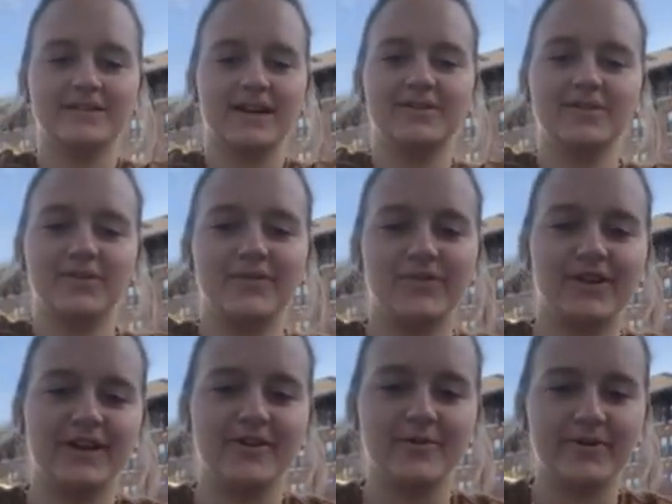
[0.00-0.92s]
I don't know if you can
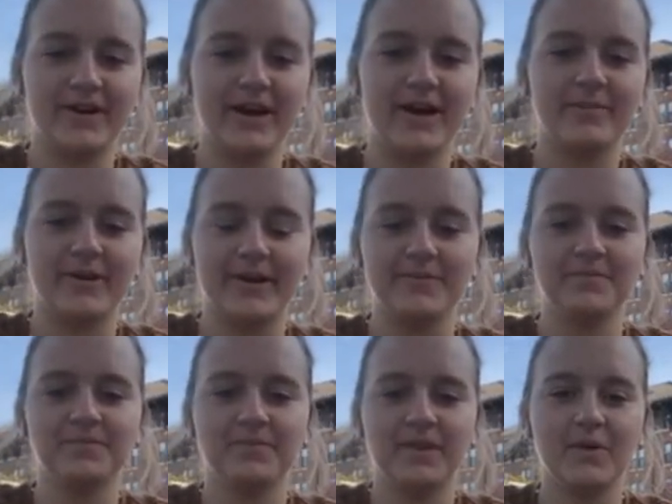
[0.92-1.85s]
hear them or not, but
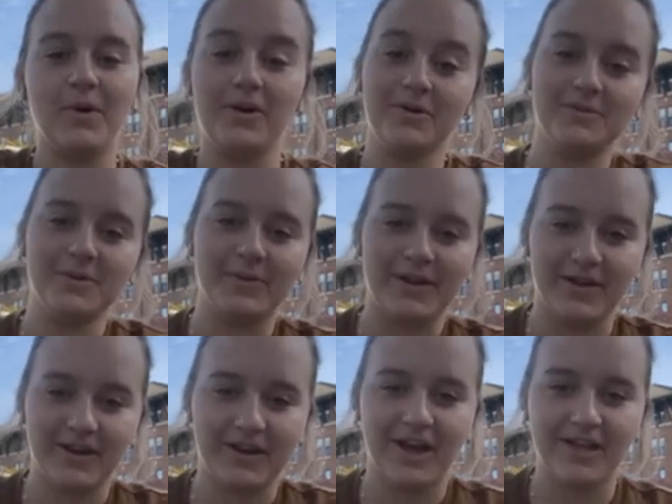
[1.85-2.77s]
welcome to the
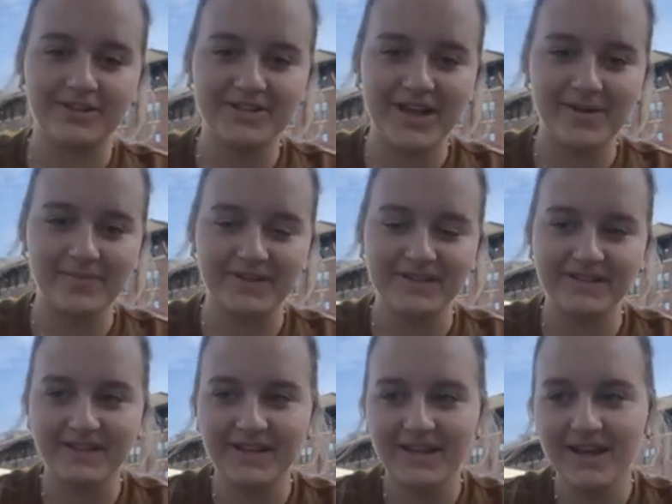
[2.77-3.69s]
Atlanta College campus.
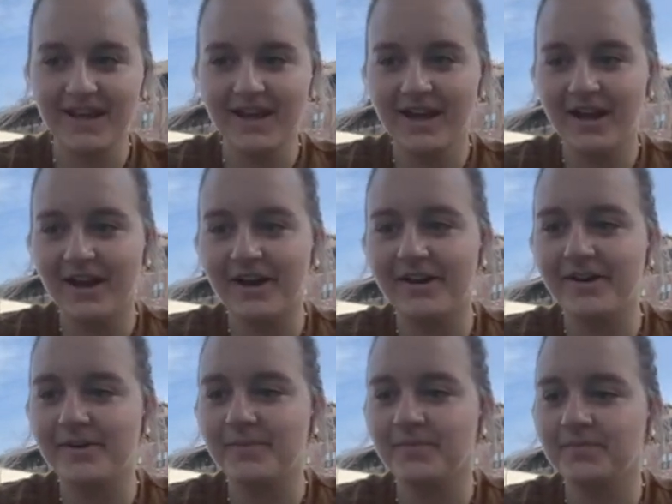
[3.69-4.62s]

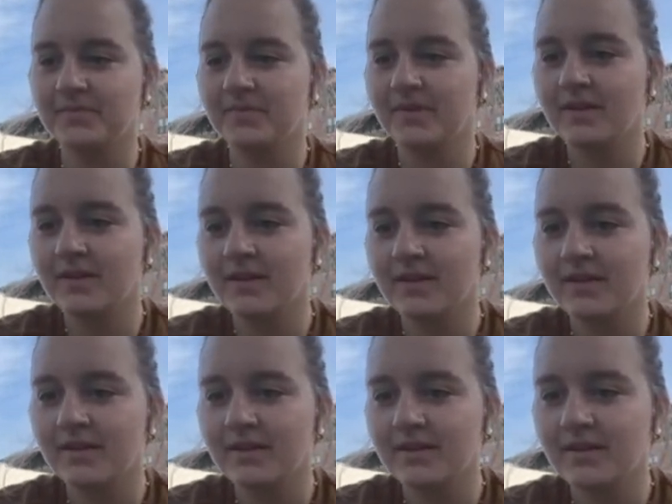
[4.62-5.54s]

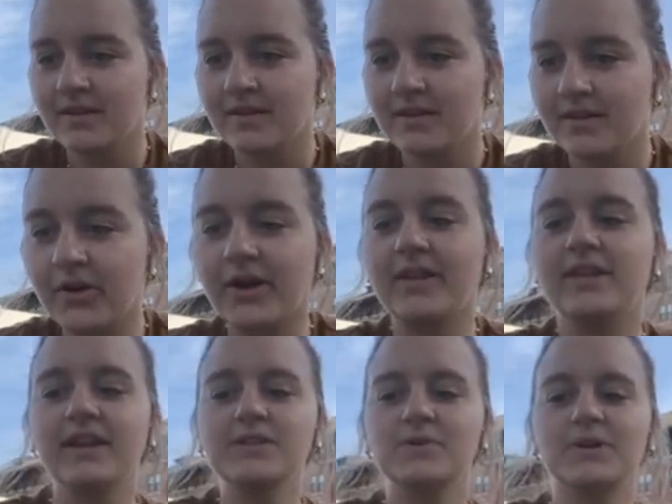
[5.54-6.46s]
Okay, the
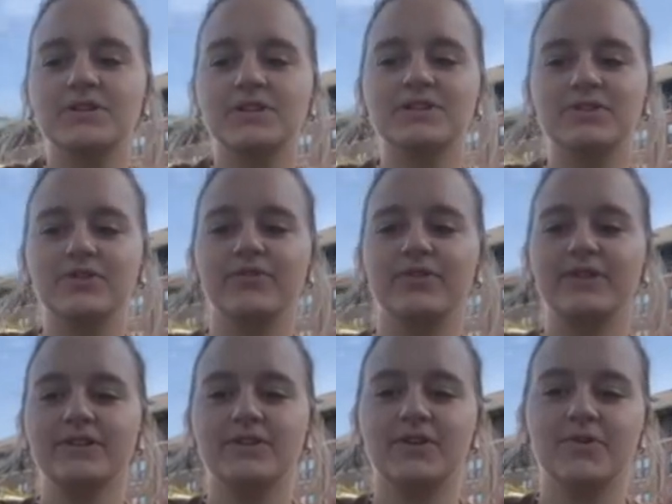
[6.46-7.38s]
next question is, do you feel
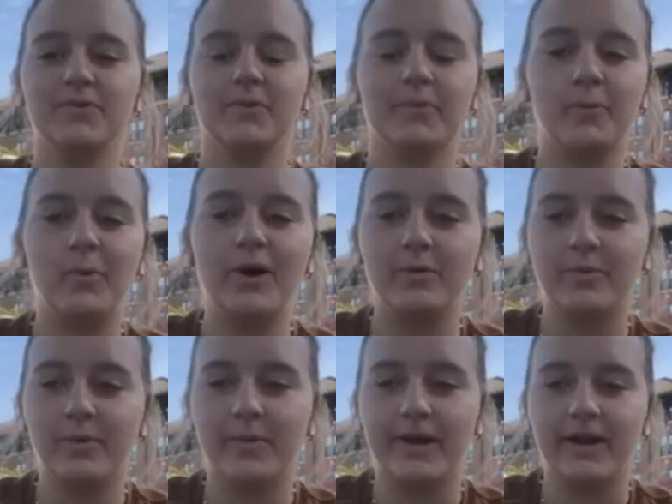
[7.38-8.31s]
as though you are well
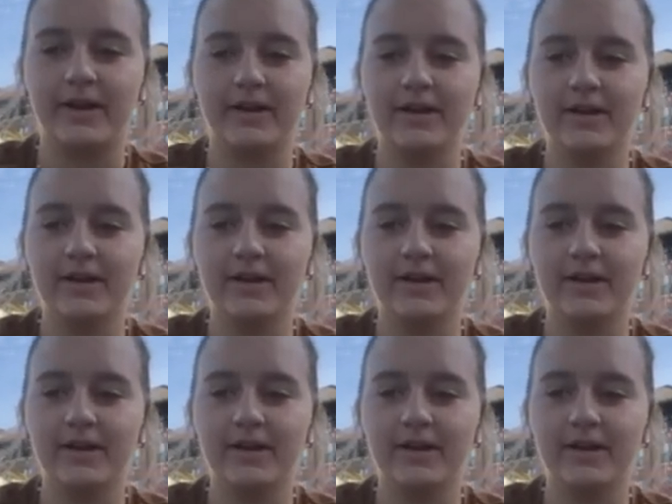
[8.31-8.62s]
prepared?